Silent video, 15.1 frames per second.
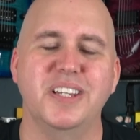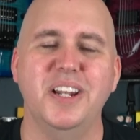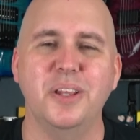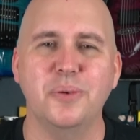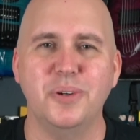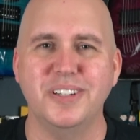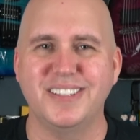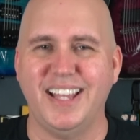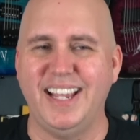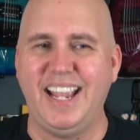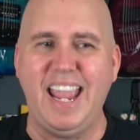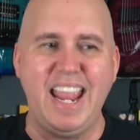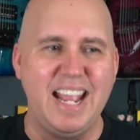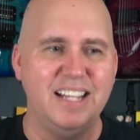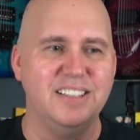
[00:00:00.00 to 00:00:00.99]
In other words, like
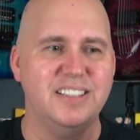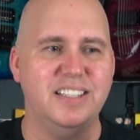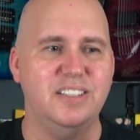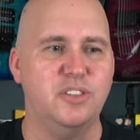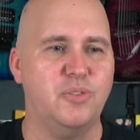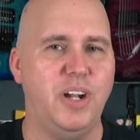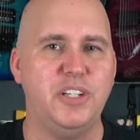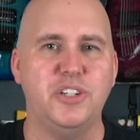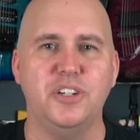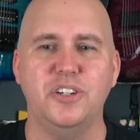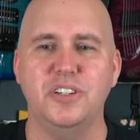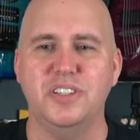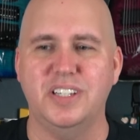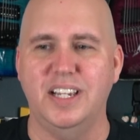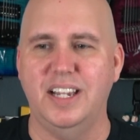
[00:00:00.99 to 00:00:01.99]
hand
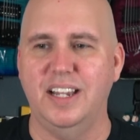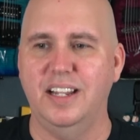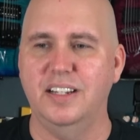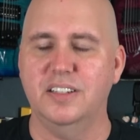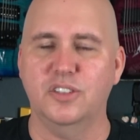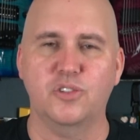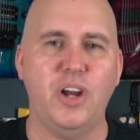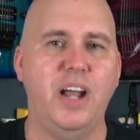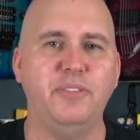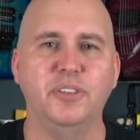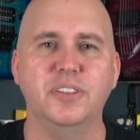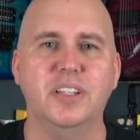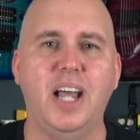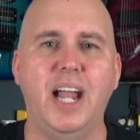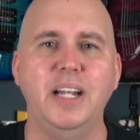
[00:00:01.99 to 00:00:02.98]
stretchers and
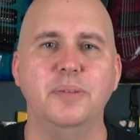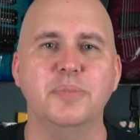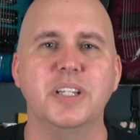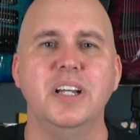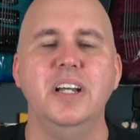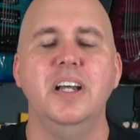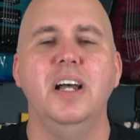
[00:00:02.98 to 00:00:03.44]
travel items.